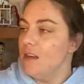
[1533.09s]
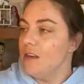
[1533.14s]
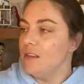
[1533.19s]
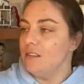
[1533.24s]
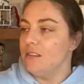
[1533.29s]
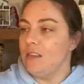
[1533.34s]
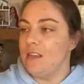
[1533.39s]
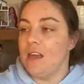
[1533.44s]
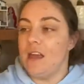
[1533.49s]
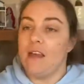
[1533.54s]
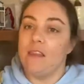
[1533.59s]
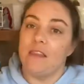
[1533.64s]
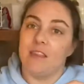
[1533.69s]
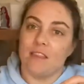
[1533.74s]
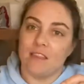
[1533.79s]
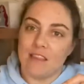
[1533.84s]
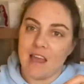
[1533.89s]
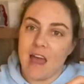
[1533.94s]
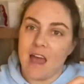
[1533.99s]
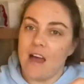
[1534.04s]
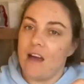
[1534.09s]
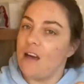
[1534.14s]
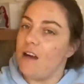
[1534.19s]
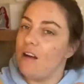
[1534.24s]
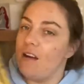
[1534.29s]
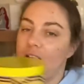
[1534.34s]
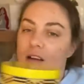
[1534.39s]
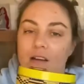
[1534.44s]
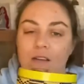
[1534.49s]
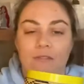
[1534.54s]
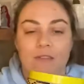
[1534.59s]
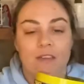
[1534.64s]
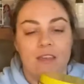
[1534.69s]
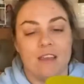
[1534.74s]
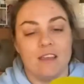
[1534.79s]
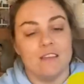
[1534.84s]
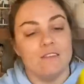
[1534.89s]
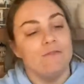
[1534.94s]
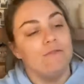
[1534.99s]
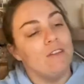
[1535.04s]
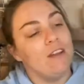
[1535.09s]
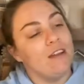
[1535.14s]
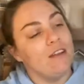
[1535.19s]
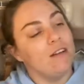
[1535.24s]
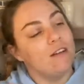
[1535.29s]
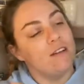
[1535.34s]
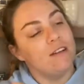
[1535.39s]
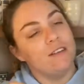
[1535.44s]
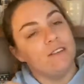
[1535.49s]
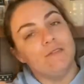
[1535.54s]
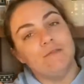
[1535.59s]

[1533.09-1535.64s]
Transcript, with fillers: So yeah, that I think it's really nice,